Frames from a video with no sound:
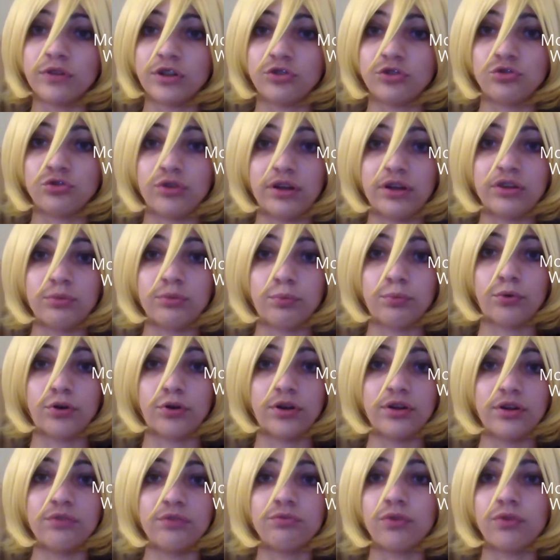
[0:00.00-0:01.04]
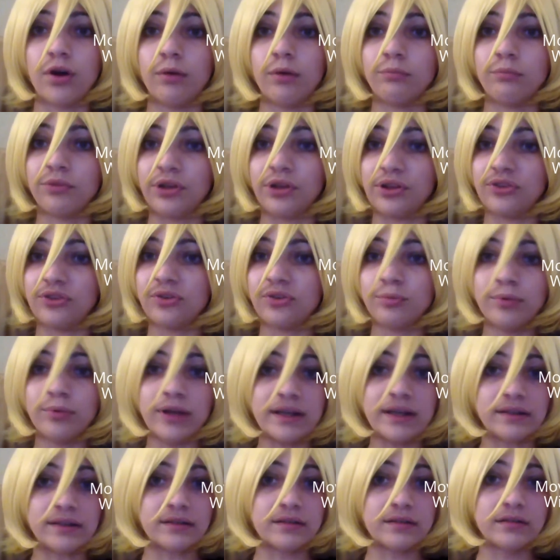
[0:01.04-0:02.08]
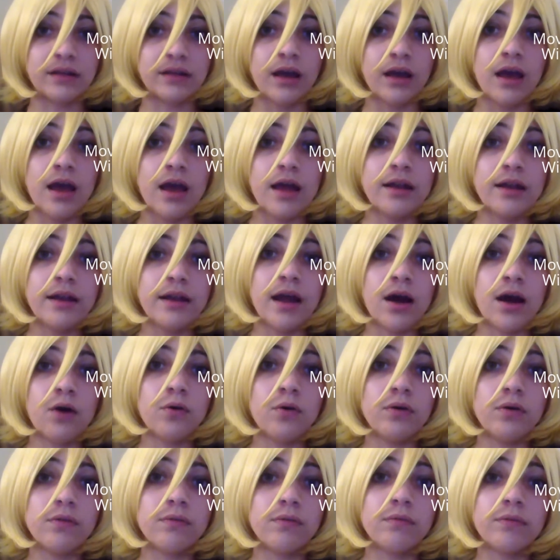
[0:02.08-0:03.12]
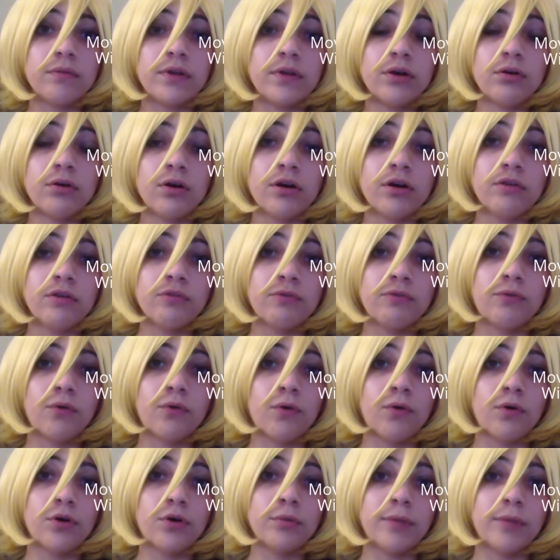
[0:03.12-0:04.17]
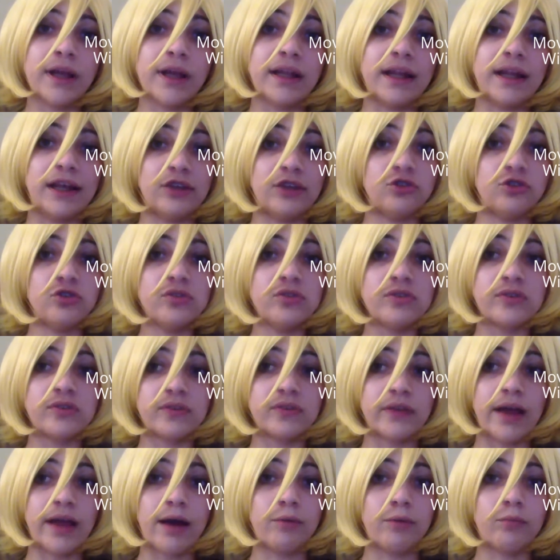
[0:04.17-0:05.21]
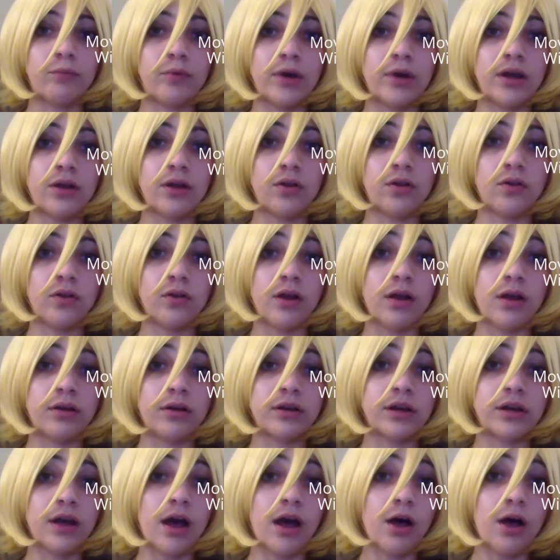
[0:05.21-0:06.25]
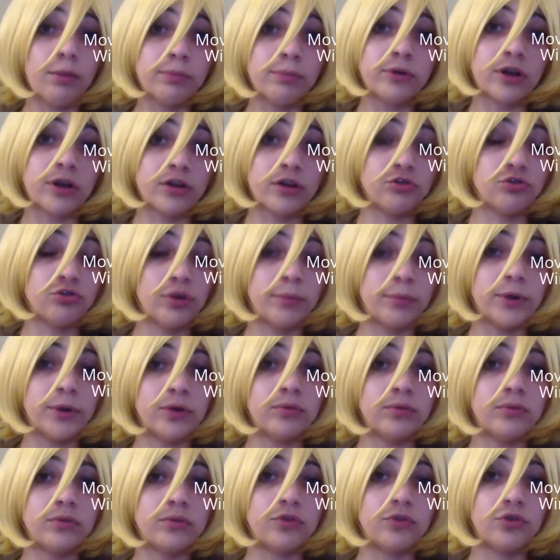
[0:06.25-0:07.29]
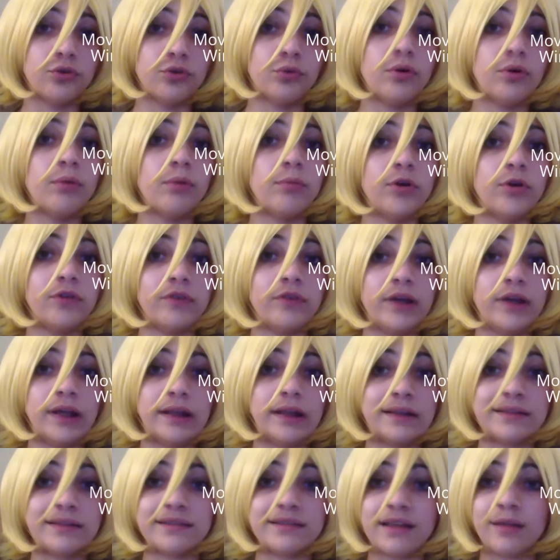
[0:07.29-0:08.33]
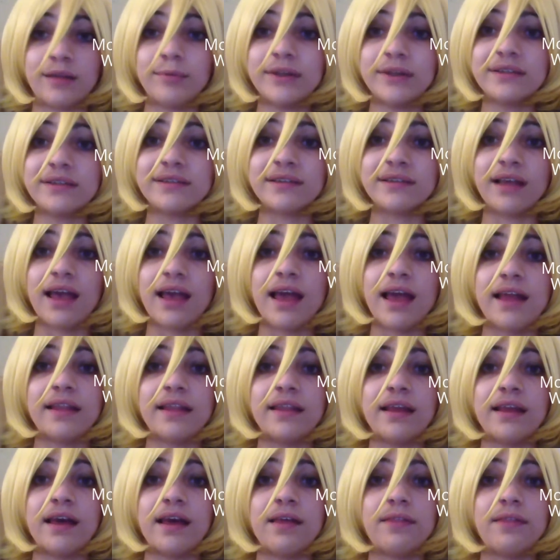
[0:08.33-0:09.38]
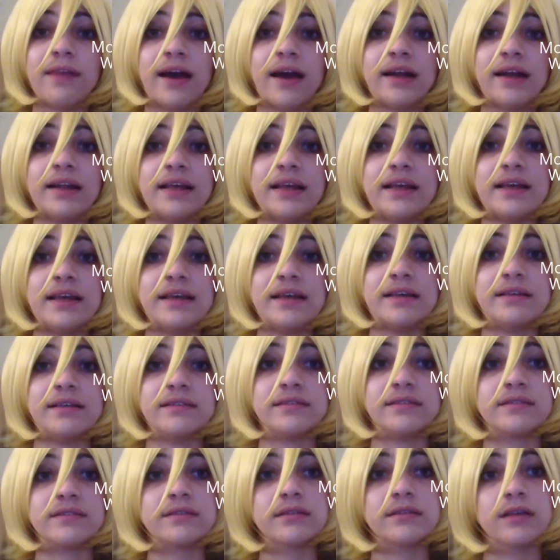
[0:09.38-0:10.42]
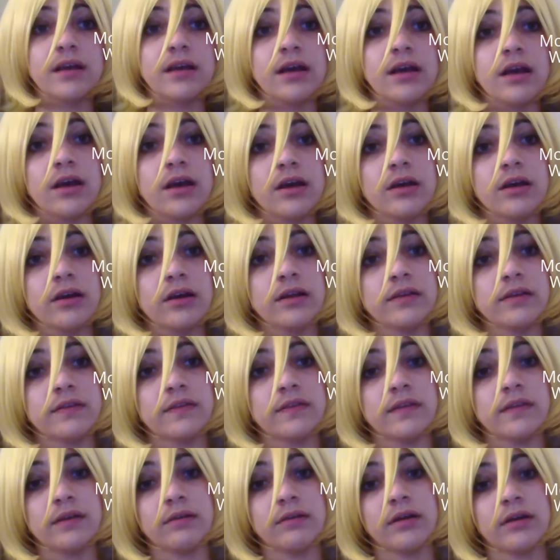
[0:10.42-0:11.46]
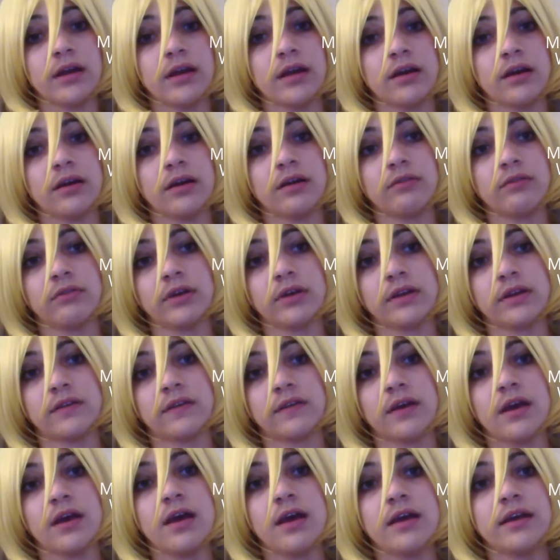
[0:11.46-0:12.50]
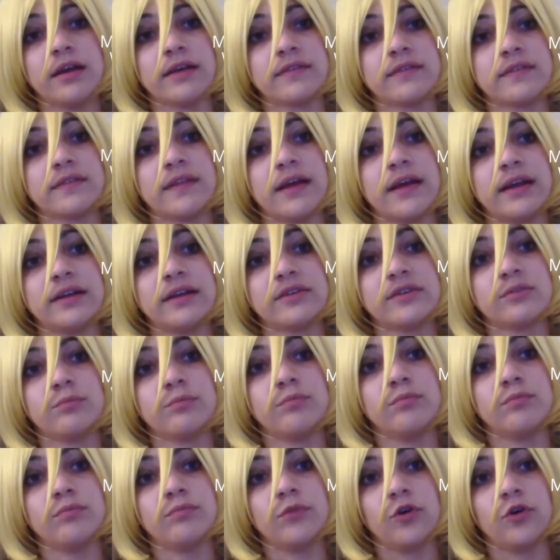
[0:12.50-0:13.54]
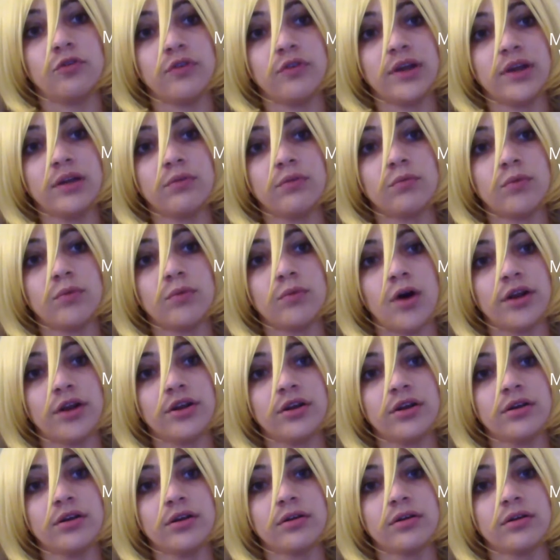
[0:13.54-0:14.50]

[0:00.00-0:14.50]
and transported from place to place. Now, there are four main agents that will help contribute to moving the sediments, and that is, let's see right here. Yes, that is moving water,